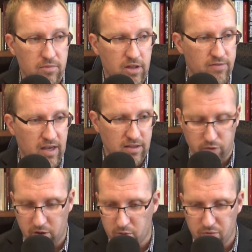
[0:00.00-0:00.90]
the fact
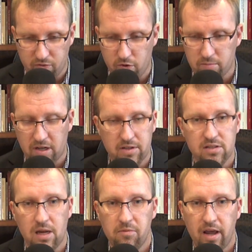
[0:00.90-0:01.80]
that they were performed on the
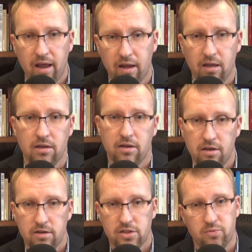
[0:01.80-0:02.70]
same day?
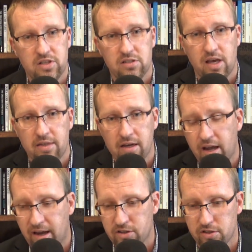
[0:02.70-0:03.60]
Should we say that an
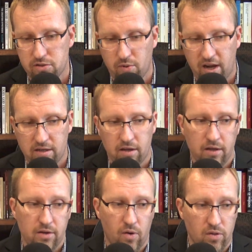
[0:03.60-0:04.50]
action is right
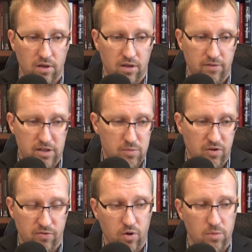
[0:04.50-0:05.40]
only if it is
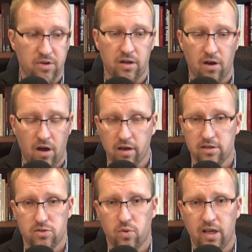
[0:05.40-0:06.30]
performed on
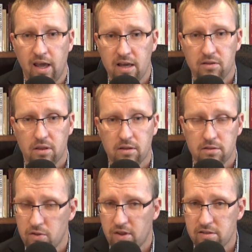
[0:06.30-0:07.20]
August 28,
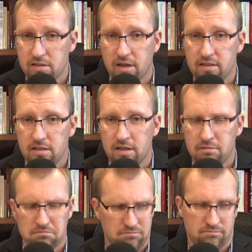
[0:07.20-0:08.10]

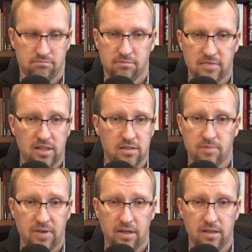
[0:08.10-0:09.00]
2019? That
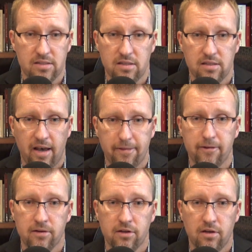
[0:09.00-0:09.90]
doesn't make any sense
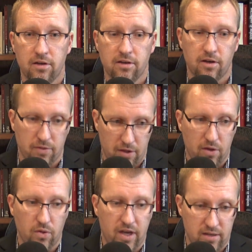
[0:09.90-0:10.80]
either.
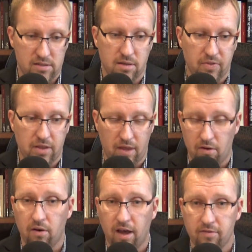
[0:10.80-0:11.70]
Although that is something they
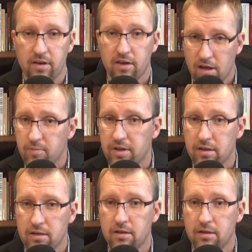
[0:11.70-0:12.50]
all have in common.